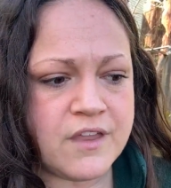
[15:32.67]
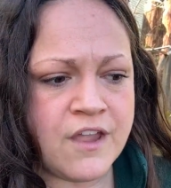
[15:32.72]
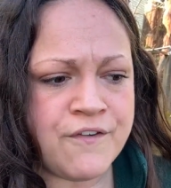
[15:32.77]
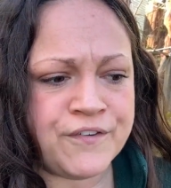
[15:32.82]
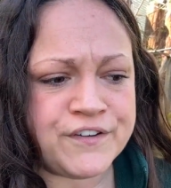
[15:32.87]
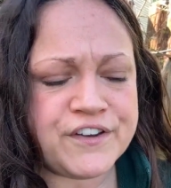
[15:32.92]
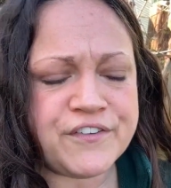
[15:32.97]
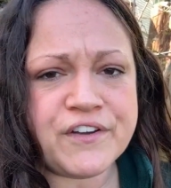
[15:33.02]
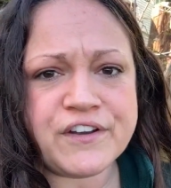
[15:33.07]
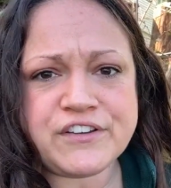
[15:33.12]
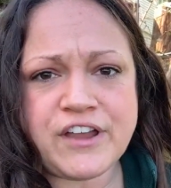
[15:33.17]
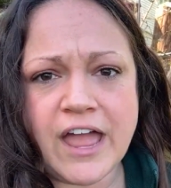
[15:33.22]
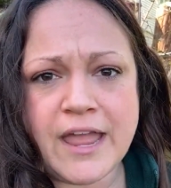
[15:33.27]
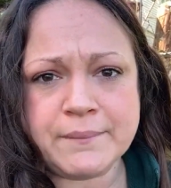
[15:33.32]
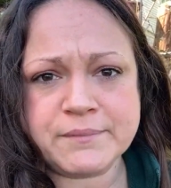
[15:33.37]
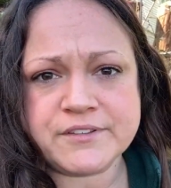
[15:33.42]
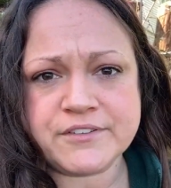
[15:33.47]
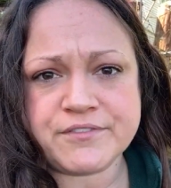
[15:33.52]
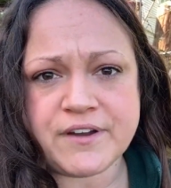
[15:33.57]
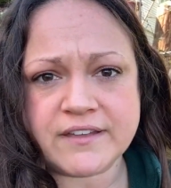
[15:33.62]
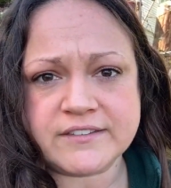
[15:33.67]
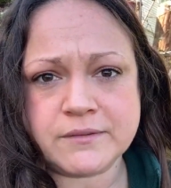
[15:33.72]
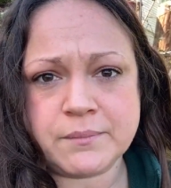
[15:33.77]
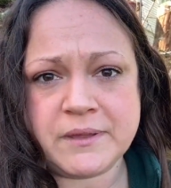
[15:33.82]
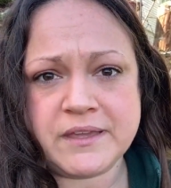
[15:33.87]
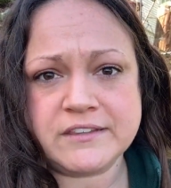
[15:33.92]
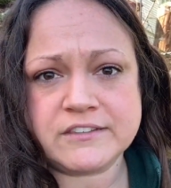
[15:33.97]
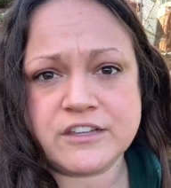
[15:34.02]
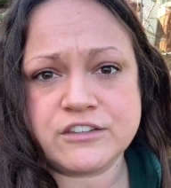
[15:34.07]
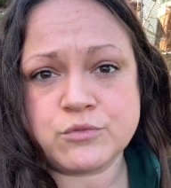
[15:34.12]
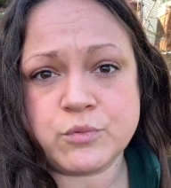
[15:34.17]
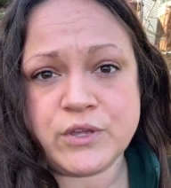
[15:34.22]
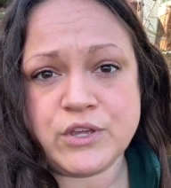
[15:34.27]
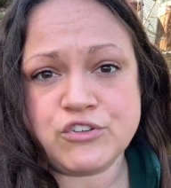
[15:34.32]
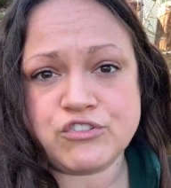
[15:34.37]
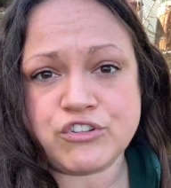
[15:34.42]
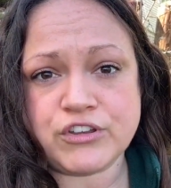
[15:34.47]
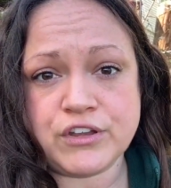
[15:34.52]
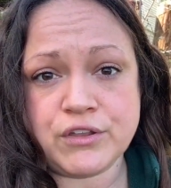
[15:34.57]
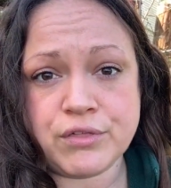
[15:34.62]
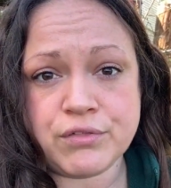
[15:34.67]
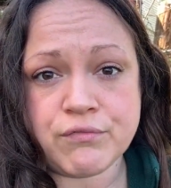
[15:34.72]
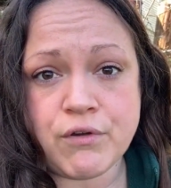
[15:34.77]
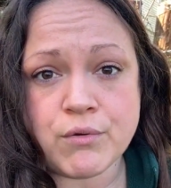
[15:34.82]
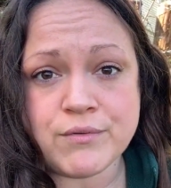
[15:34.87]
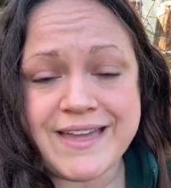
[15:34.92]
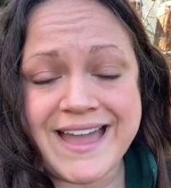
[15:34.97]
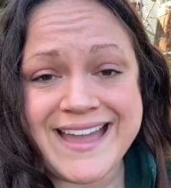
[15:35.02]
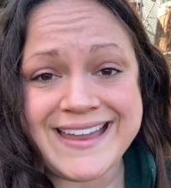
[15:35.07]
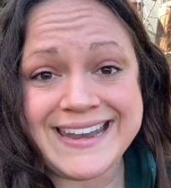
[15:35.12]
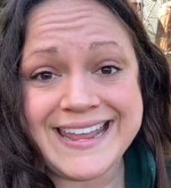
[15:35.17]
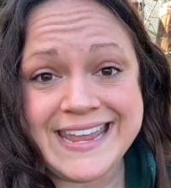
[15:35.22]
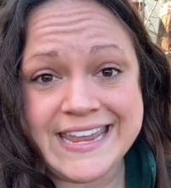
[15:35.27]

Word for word: for different types of recipes because we usually throw that